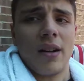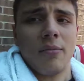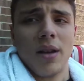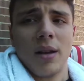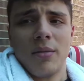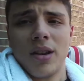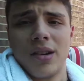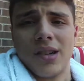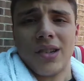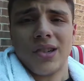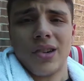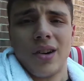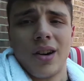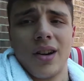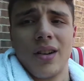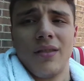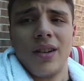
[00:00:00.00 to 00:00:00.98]
out maybe an
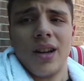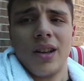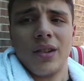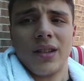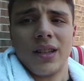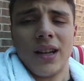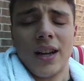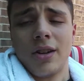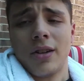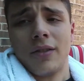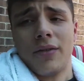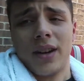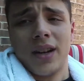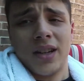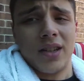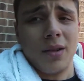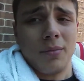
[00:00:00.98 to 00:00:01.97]
Uncharted video tonight, or
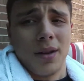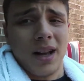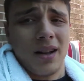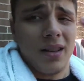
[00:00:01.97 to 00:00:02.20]
finish up